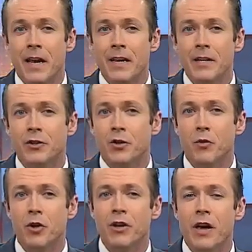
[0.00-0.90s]
Today
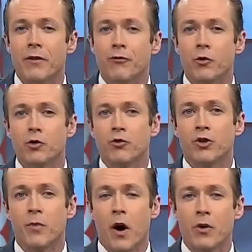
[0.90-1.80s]
is Community and
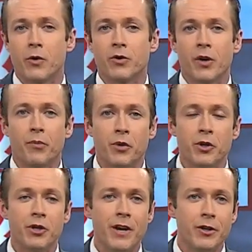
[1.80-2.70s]
First Responders
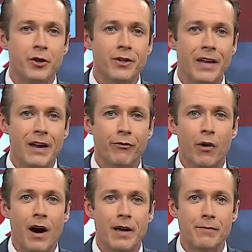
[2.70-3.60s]
Appreciation
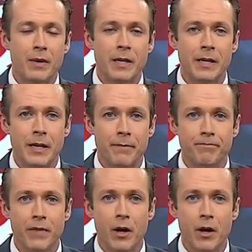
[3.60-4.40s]
Day for IMPD.